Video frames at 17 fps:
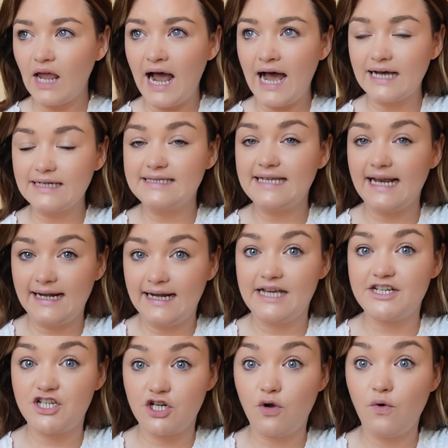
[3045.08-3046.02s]
and they
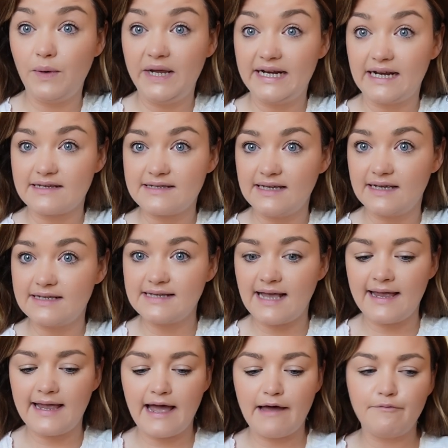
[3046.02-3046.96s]
let you go in at 6
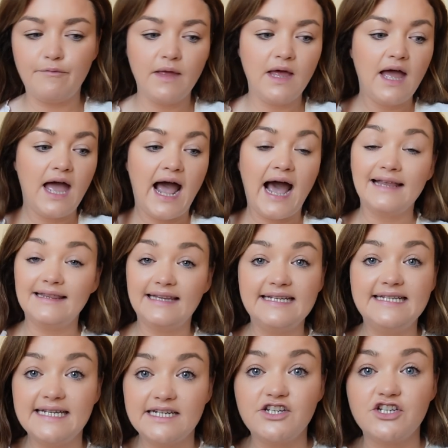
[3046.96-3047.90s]
a.m. and they
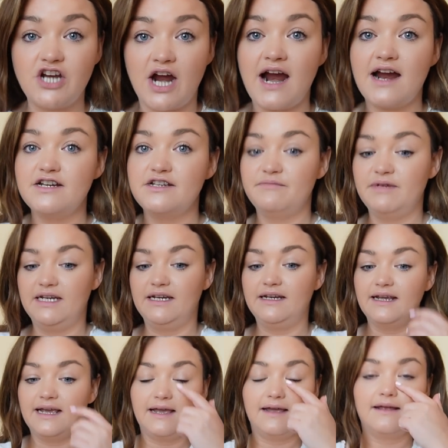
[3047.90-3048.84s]
didn't charge
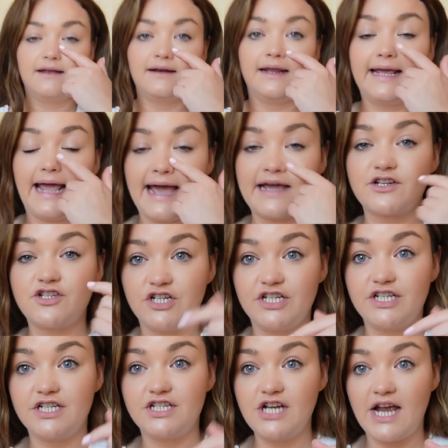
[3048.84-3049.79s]
me like
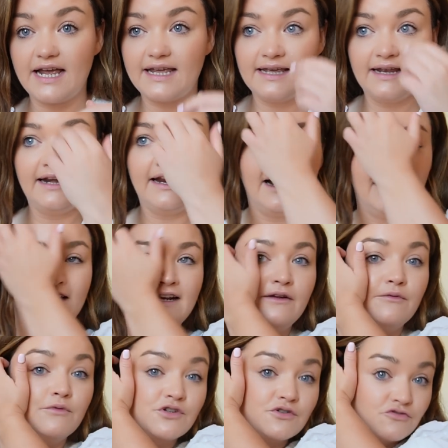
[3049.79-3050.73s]
extra to check in
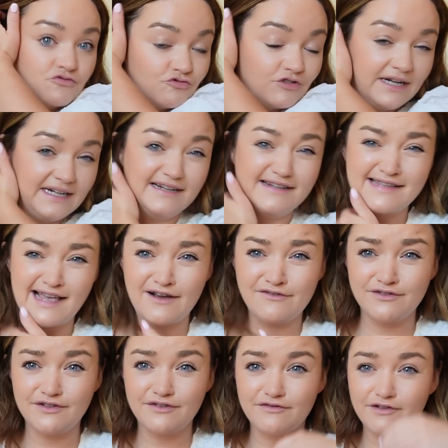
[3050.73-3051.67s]
early, which was really
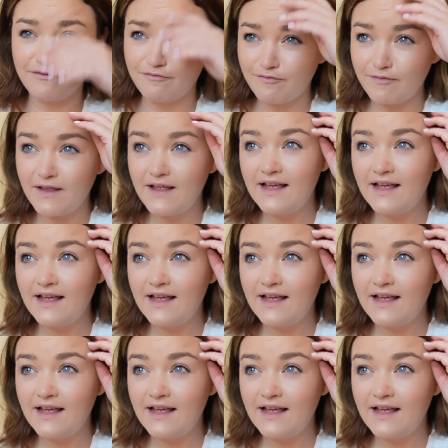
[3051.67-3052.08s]
sound of them.